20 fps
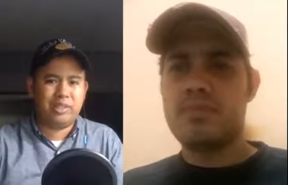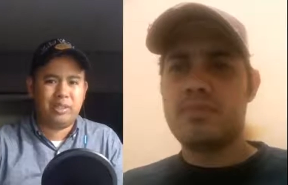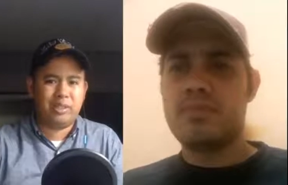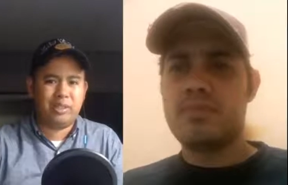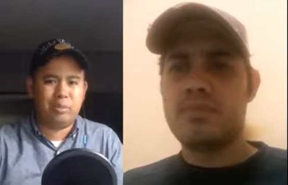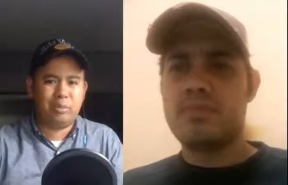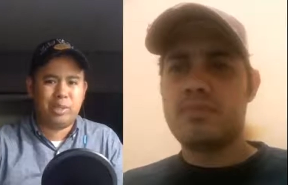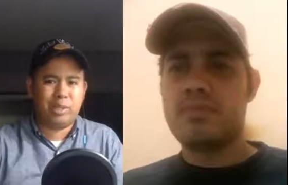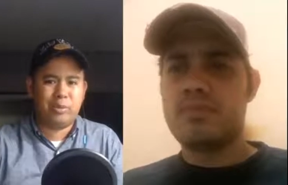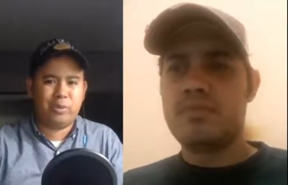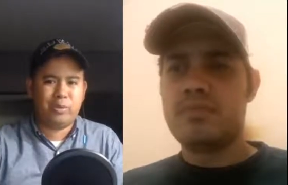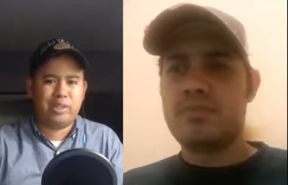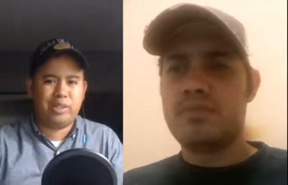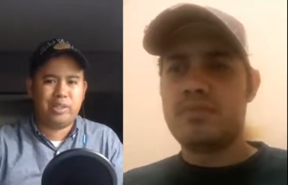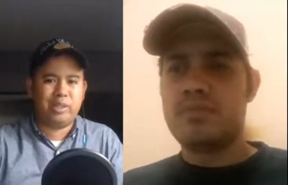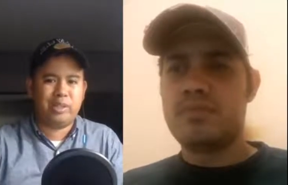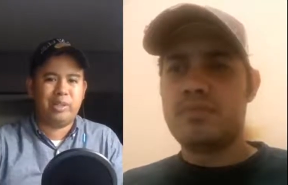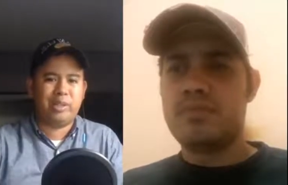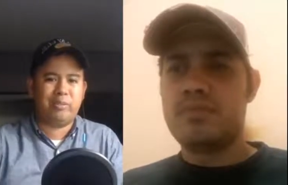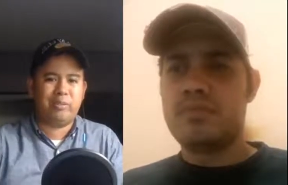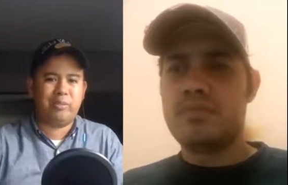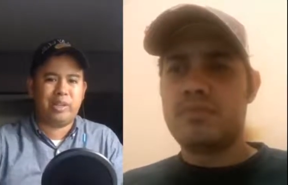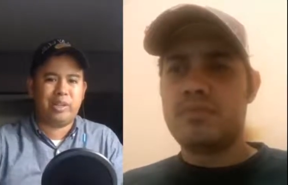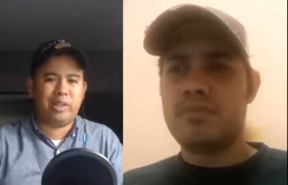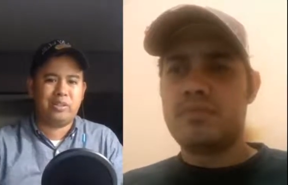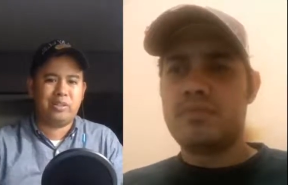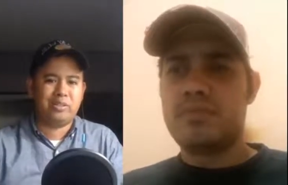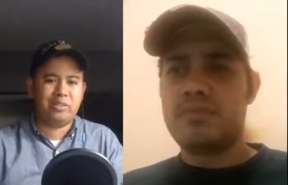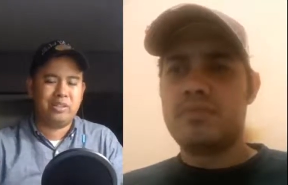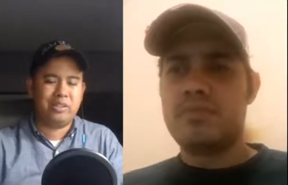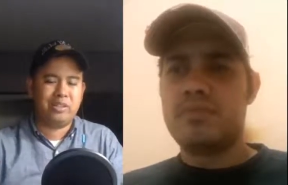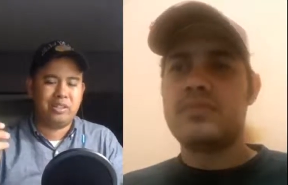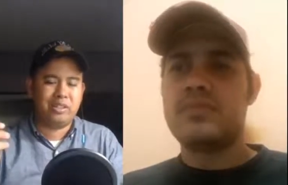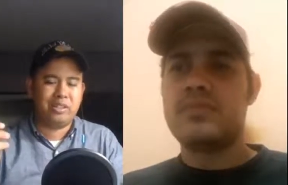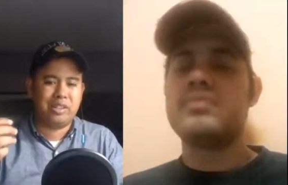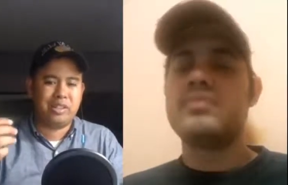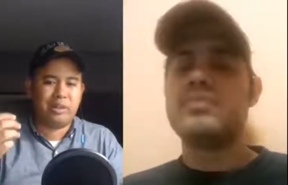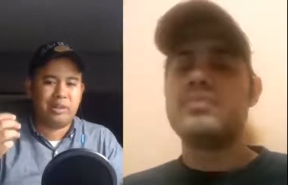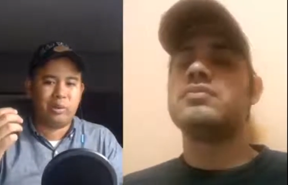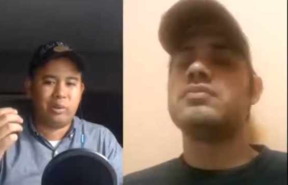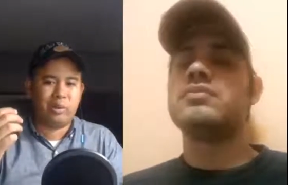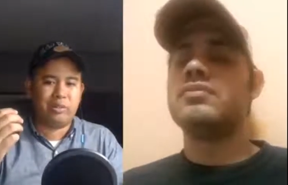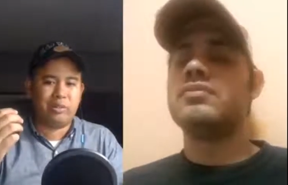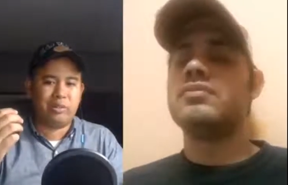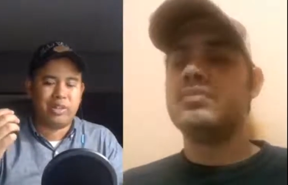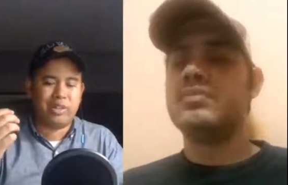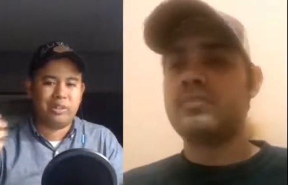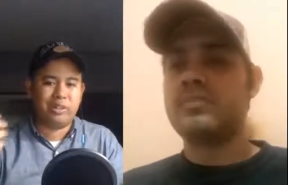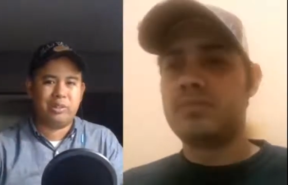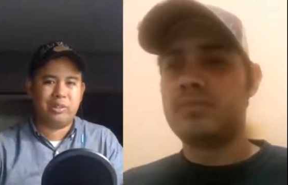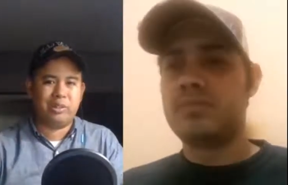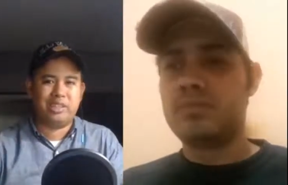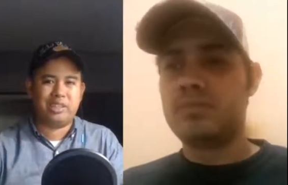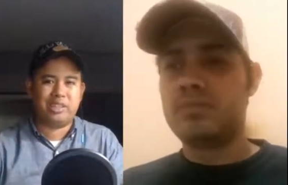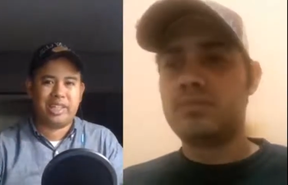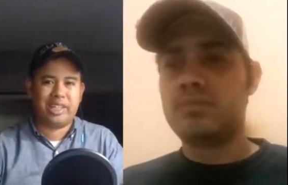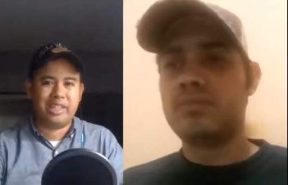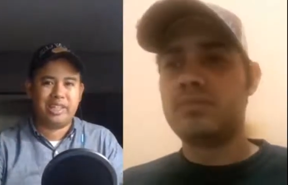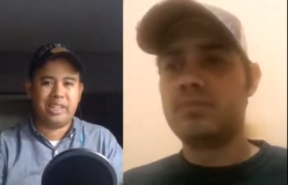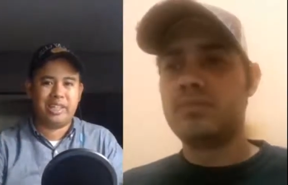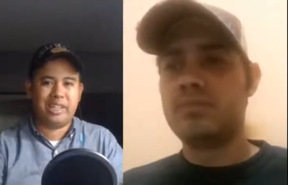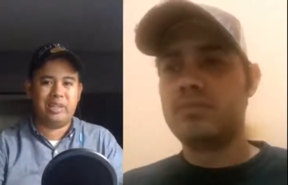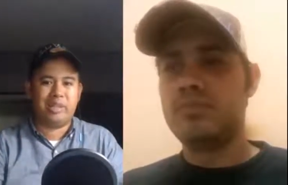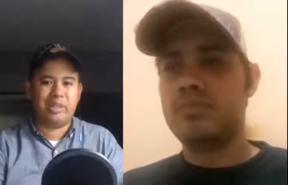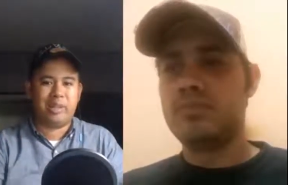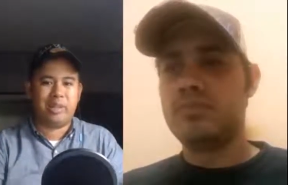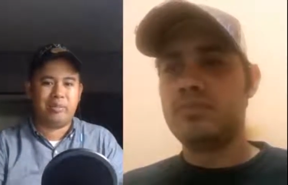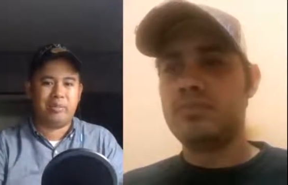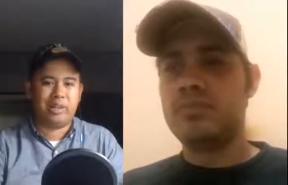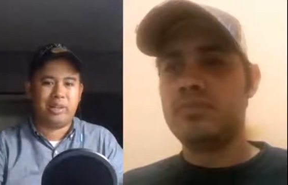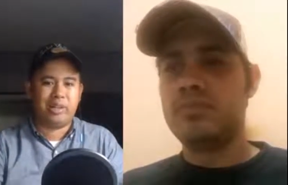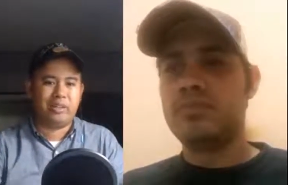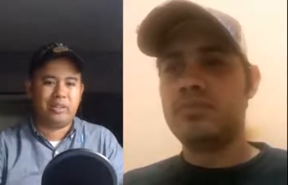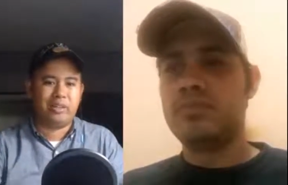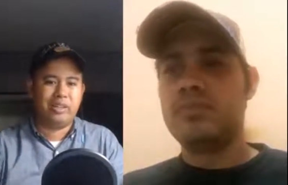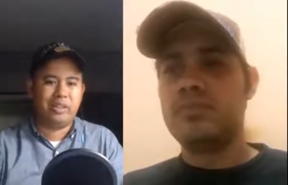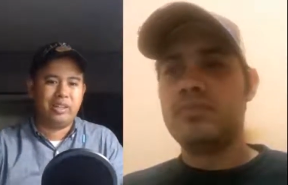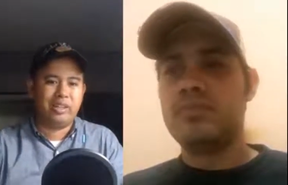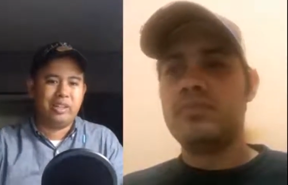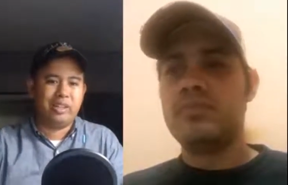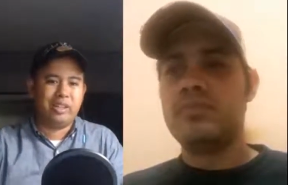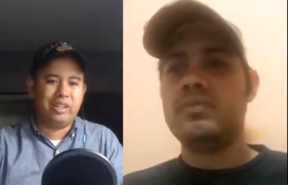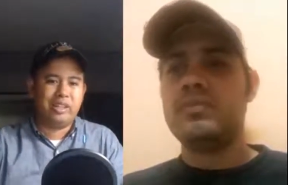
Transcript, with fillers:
Speaker 1: Vekoma won the Met Mile, Network Effect was second in the Met Mile,